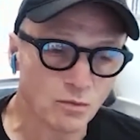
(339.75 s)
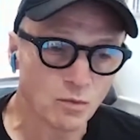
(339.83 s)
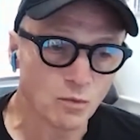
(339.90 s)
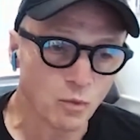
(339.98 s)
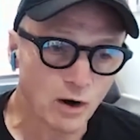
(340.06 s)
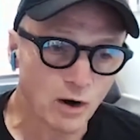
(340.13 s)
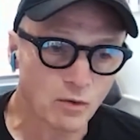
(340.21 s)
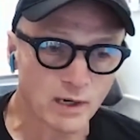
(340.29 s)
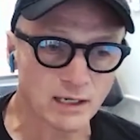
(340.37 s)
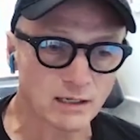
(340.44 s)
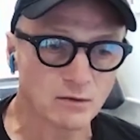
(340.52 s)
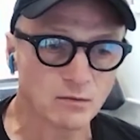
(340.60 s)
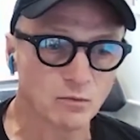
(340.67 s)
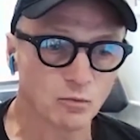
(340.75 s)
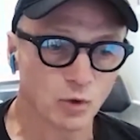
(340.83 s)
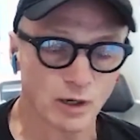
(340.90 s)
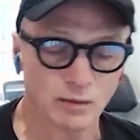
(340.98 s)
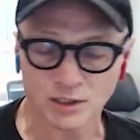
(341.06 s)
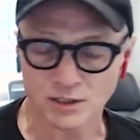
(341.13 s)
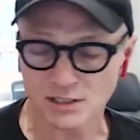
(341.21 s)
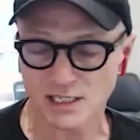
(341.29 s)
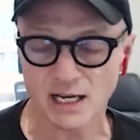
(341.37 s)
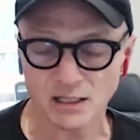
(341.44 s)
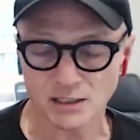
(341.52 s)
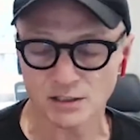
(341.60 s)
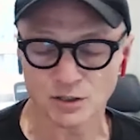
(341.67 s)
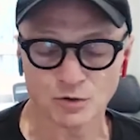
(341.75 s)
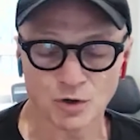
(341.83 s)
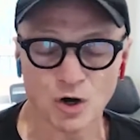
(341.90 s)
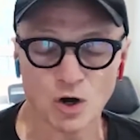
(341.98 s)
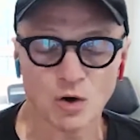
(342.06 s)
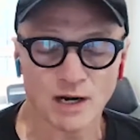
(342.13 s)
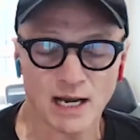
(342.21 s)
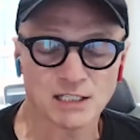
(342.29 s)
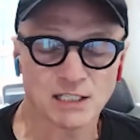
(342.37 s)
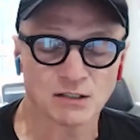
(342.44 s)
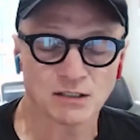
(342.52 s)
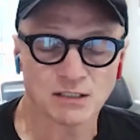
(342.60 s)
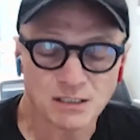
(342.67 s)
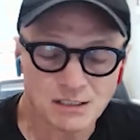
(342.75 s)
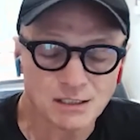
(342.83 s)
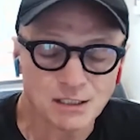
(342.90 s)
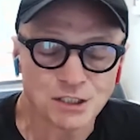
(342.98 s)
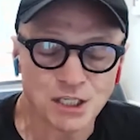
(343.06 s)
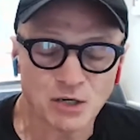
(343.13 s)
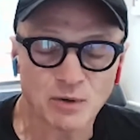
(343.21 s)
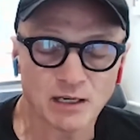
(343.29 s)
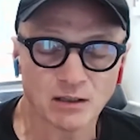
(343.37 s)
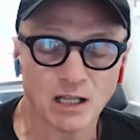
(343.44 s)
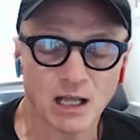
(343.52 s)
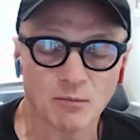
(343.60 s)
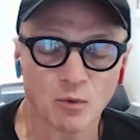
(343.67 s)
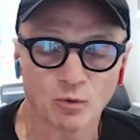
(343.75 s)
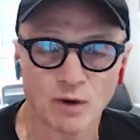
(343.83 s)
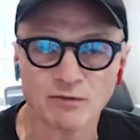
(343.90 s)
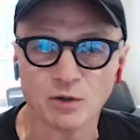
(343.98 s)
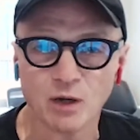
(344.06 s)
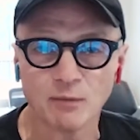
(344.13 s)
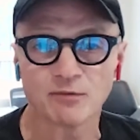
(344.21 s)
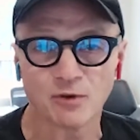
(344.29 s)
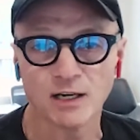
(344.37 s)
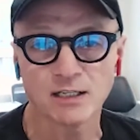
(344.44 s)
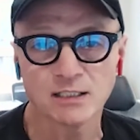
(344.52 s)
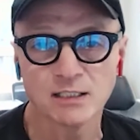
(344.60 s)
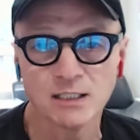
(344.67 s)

where we were able to scale and to grow and actually to generate a lot more revenue up front